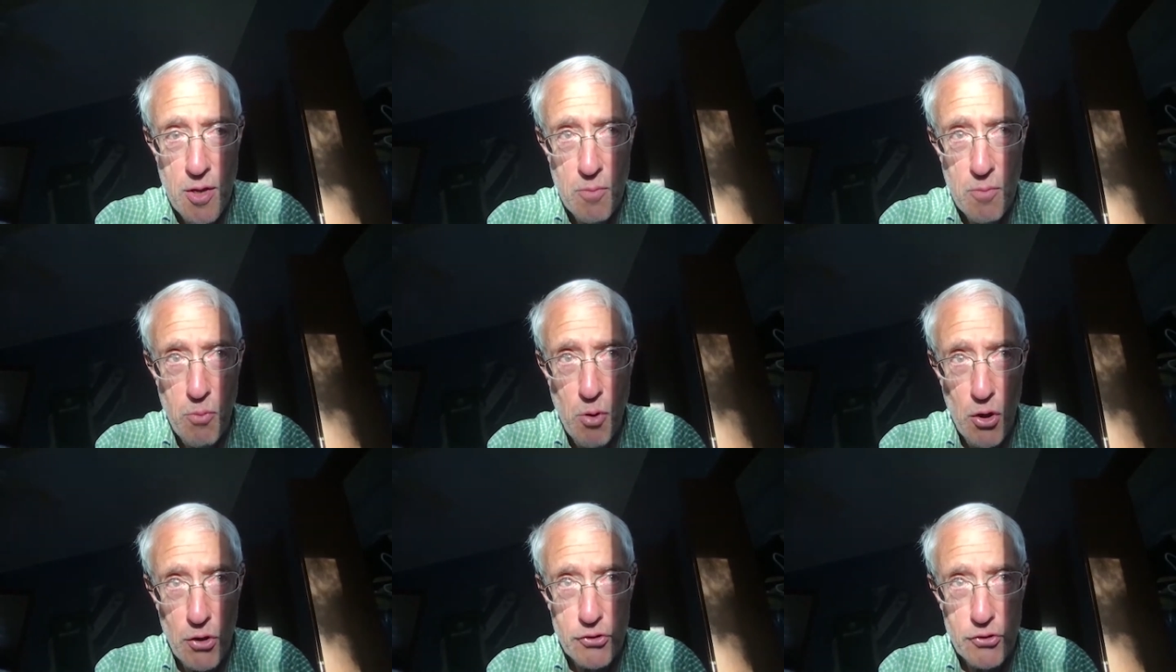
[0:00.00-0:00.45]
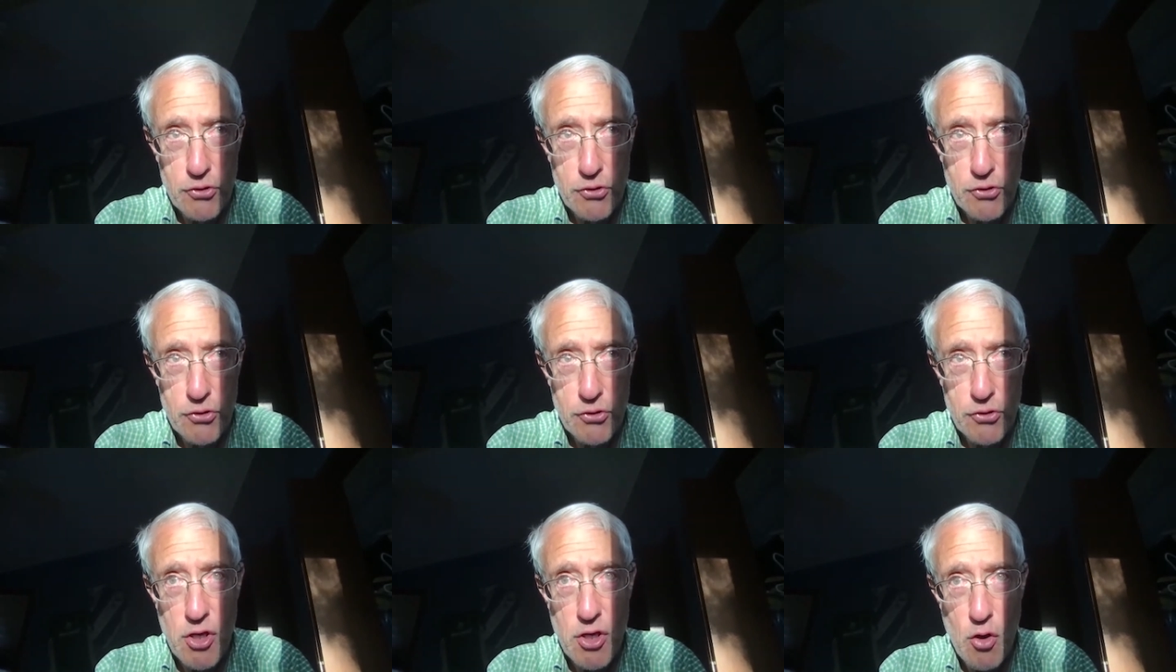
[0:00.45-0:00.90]
parts
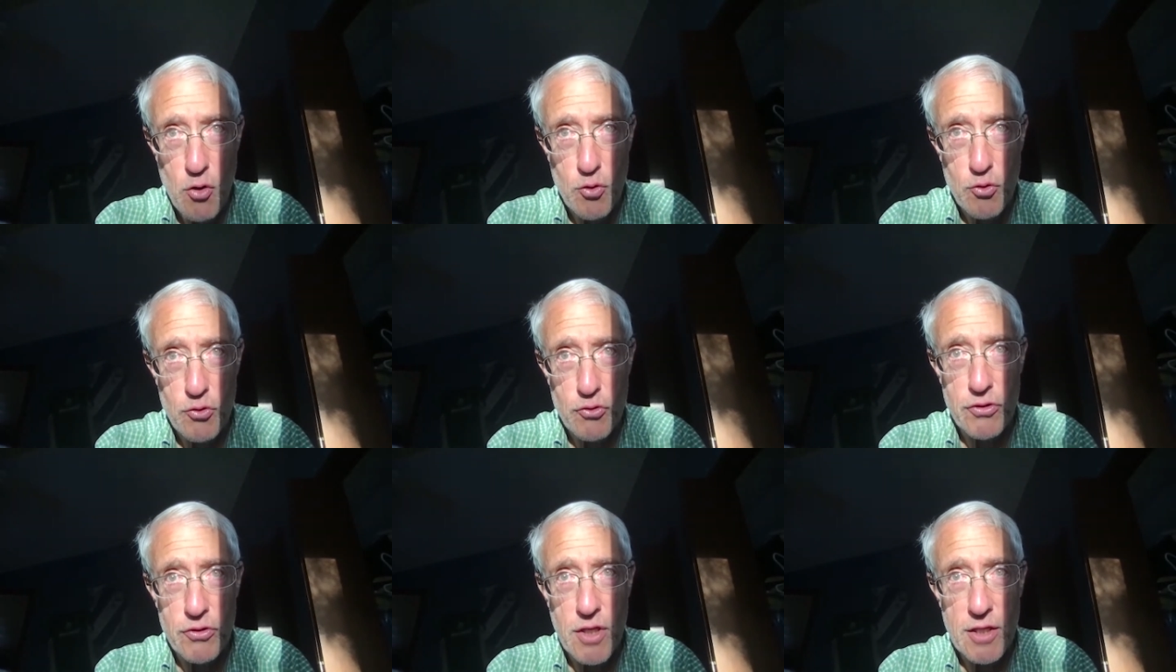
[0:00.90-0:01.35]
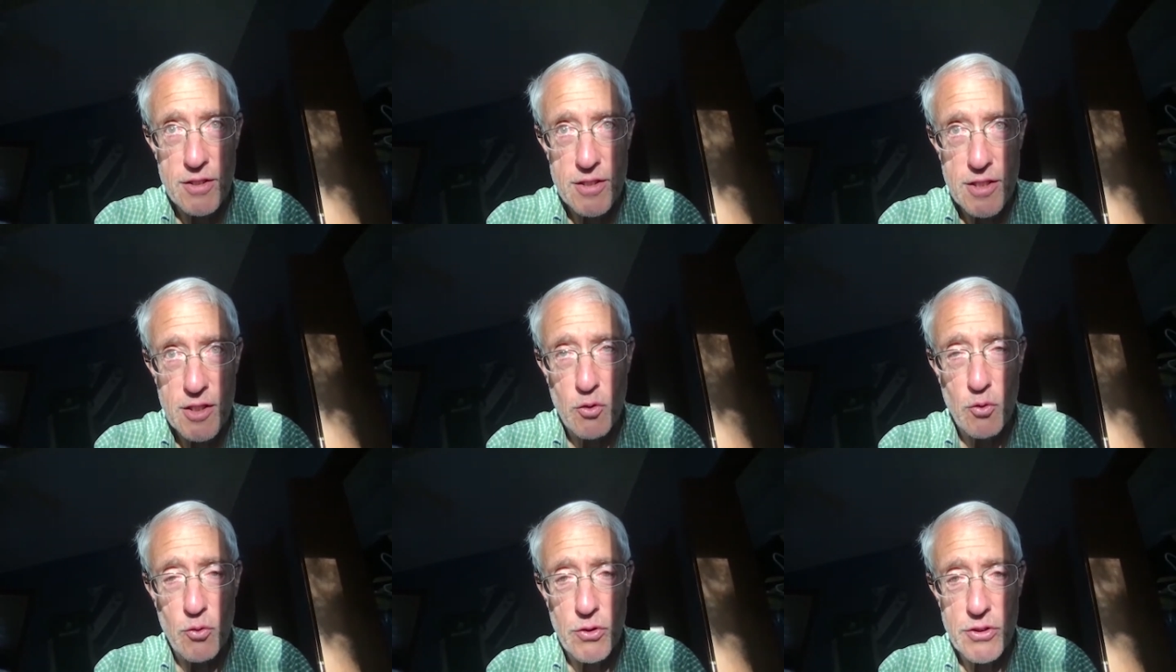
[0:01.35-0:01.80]
of the nose that
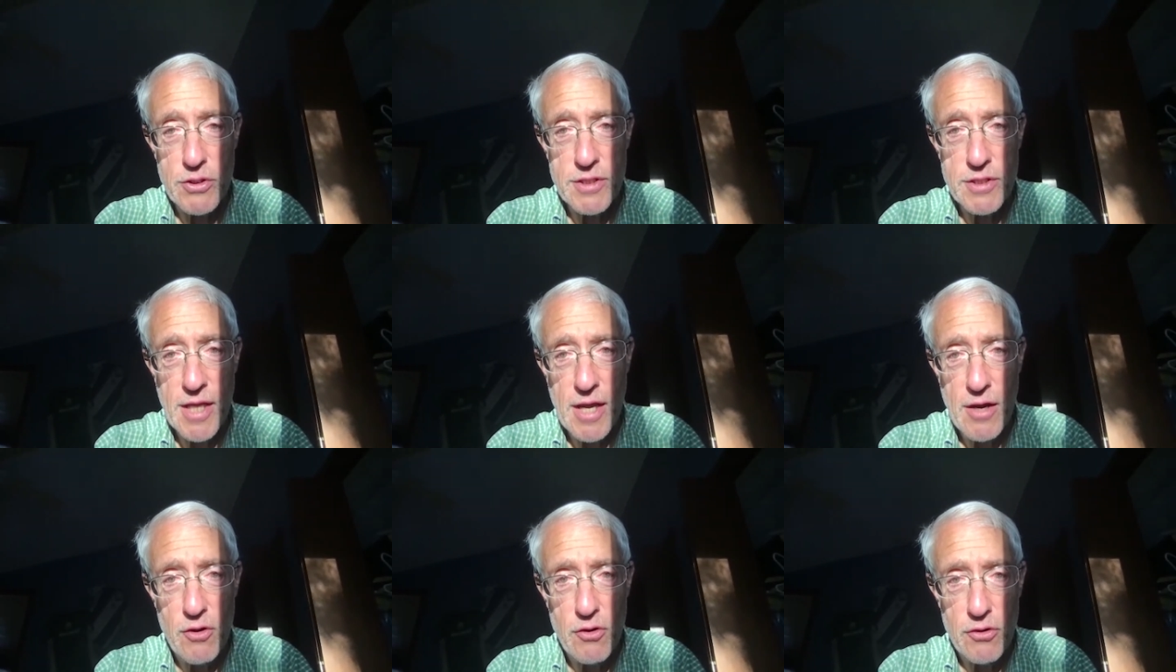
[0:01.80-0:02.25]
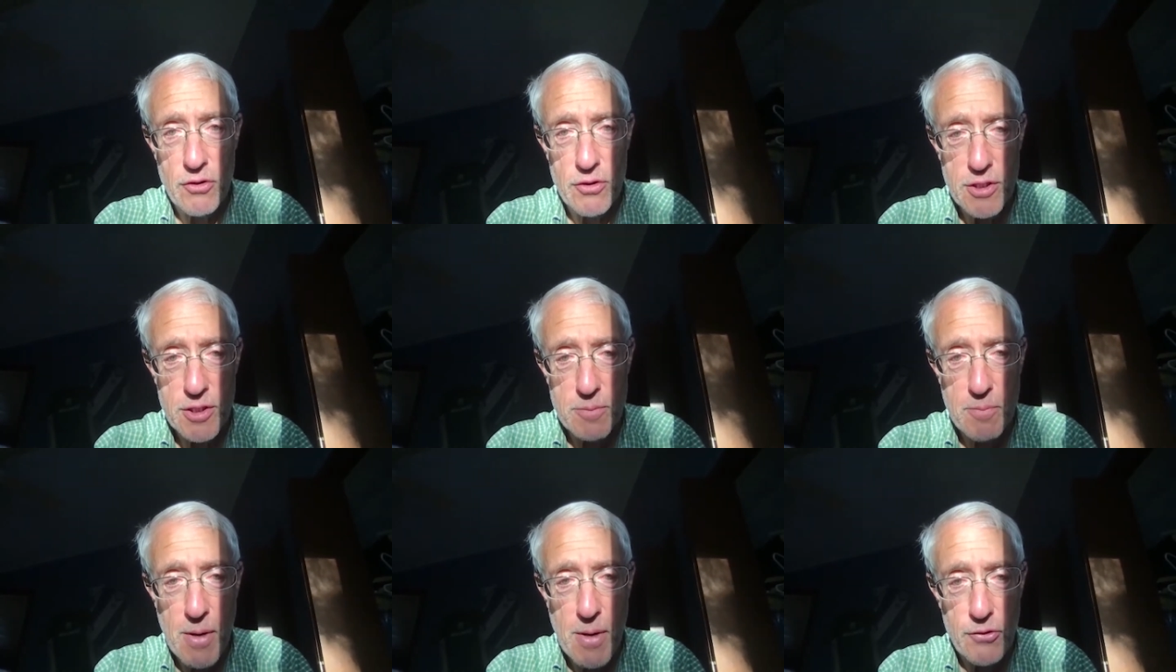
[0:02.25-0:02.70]
deal with cell
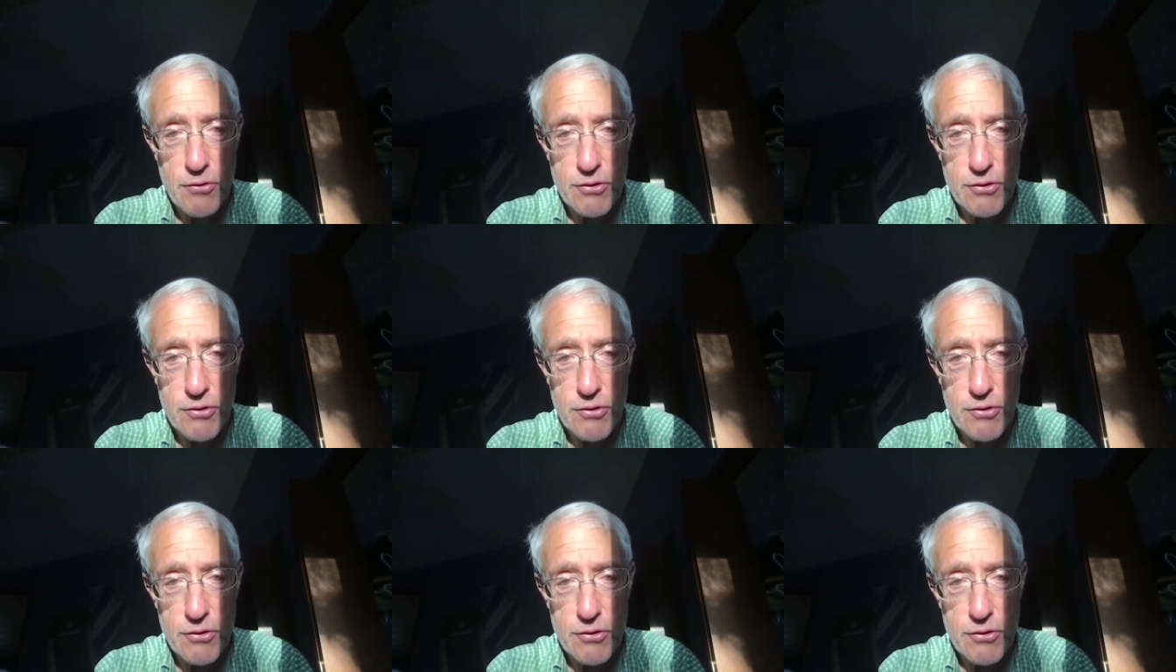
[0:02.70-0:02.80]
smell